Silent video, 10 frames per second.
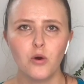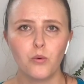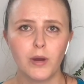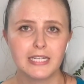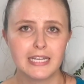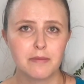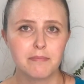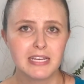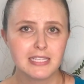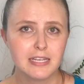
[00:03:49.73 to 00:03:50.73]
What the
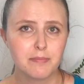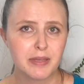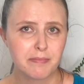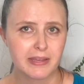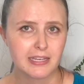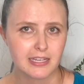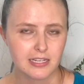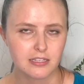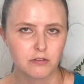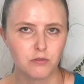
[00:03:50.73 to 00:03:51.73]
BCPP
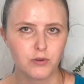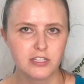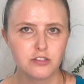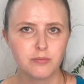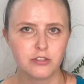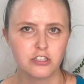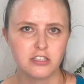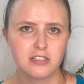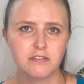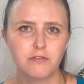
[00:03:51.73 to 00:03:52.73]
did was to
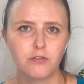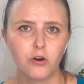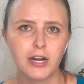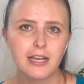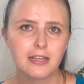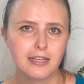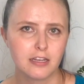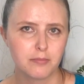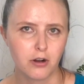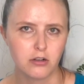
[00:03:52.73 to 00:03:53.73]
purchase 40
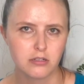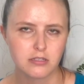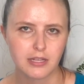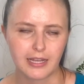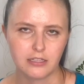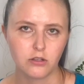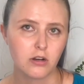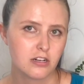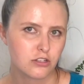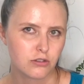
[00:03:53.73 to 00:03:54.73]
cleaning products in
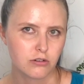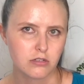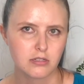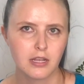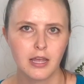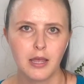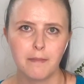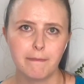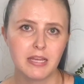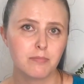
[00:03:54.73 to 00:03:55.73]
dollar stores,
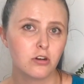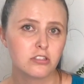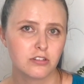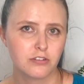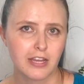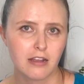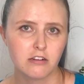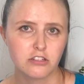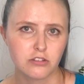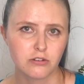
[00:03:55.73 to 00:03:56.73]
big box
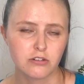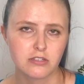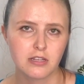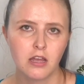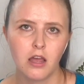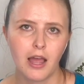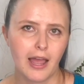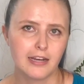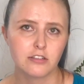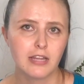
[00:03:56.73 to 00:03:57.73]
retailer stores,
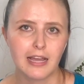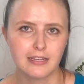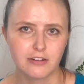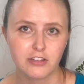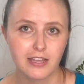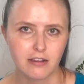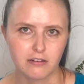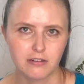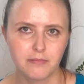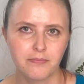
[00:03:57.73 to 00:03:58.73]
and online
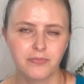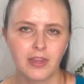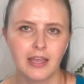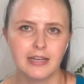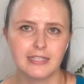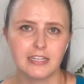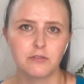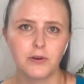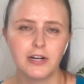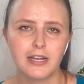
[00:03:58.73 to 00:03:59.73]
retail that
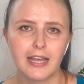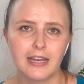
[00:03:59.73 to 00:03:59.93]
were